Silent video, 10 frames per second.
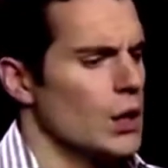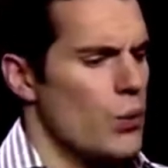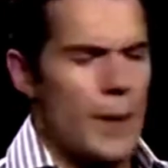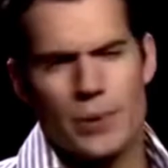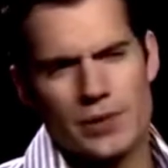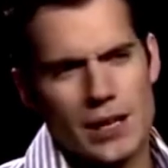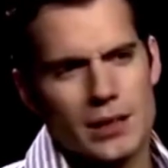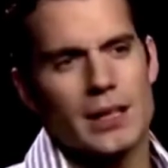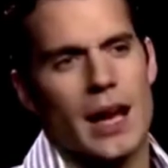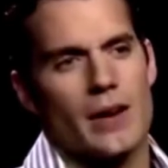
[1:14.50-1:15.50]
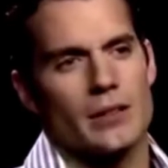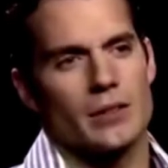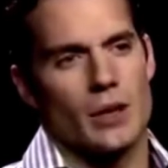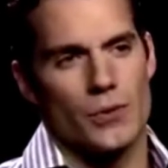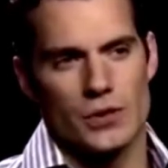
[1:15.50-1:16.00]
represent the character in
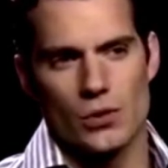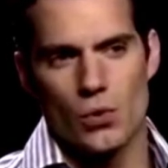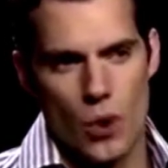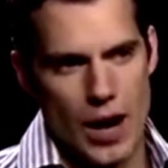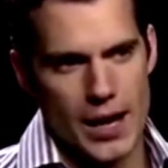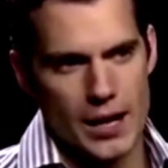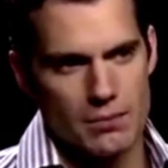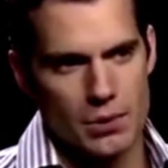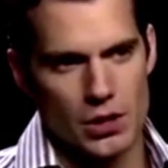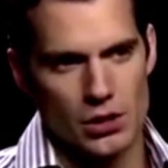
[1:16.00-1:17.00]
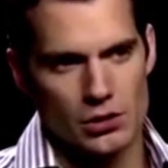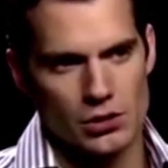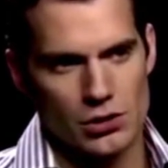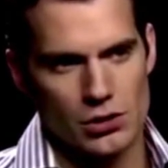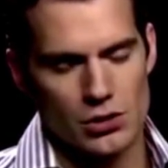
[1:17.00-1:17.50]
that physical way,
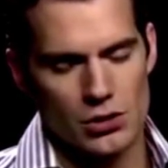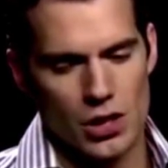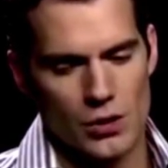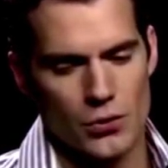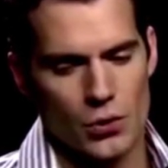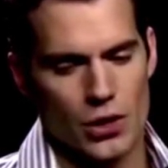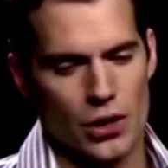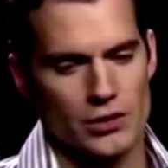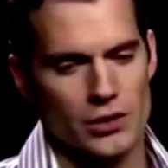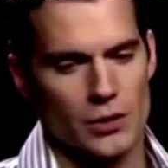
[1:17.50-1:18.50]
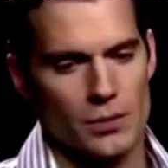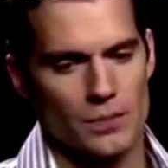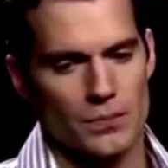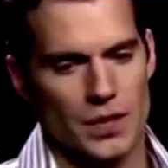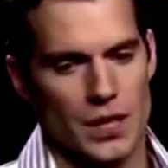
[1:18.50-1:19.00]
because if you're going to
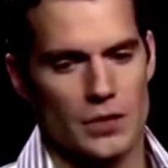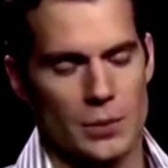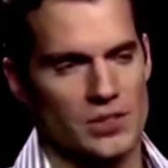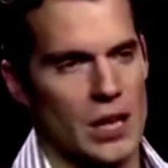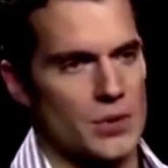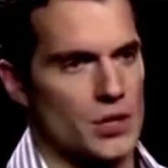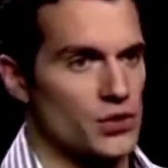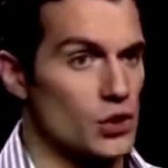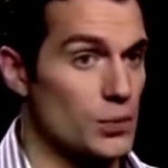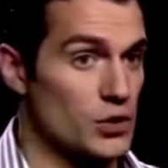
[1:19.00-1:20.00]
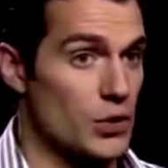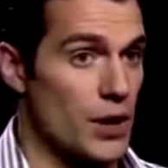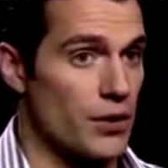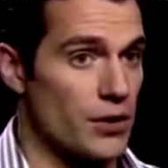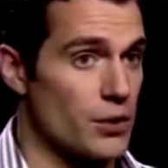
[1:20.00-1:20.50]
give the perception of super
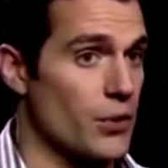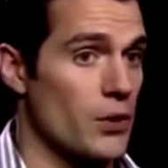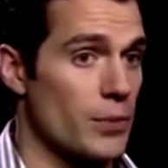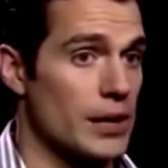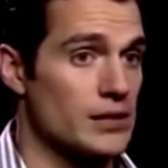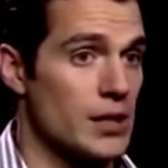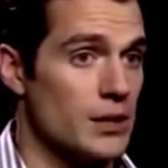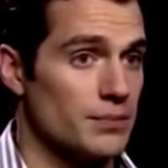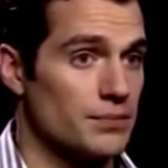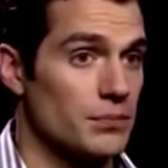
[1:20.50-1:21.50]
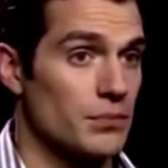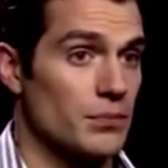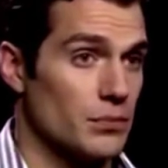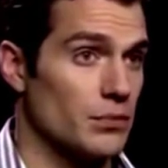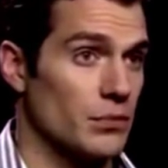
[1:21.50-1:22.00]
strength and invulnerability,
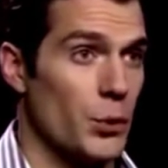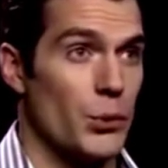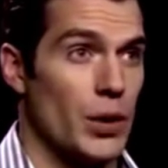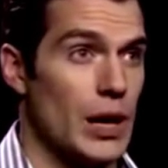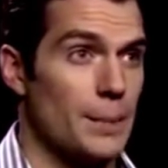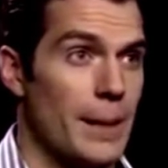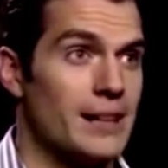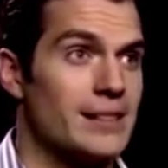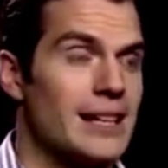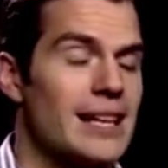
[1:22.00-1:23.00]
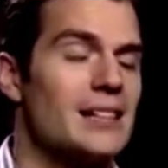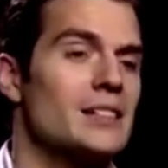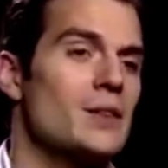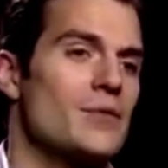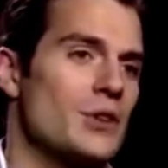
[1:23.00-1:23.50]
it makes it
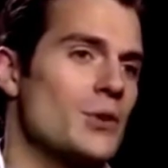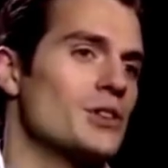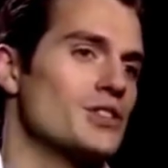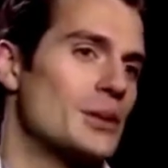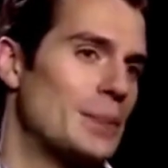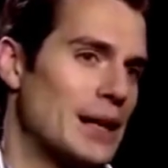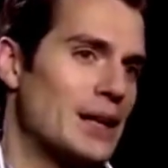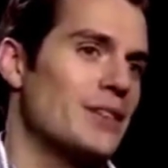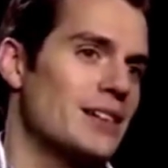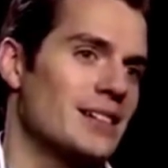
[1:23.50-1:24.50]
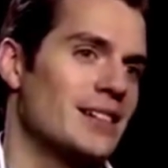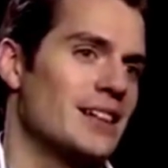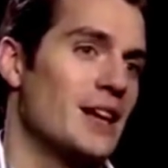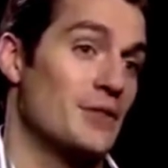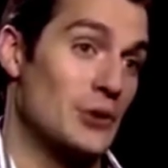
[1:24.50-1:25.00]
easier for the audience to believe it
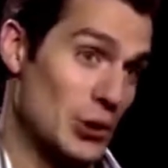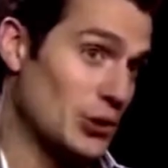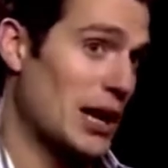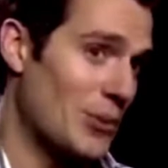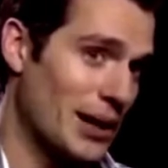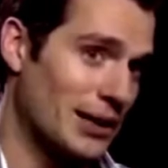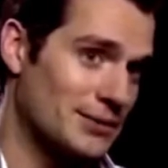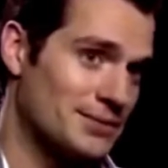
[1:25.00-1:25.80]
if you look that way.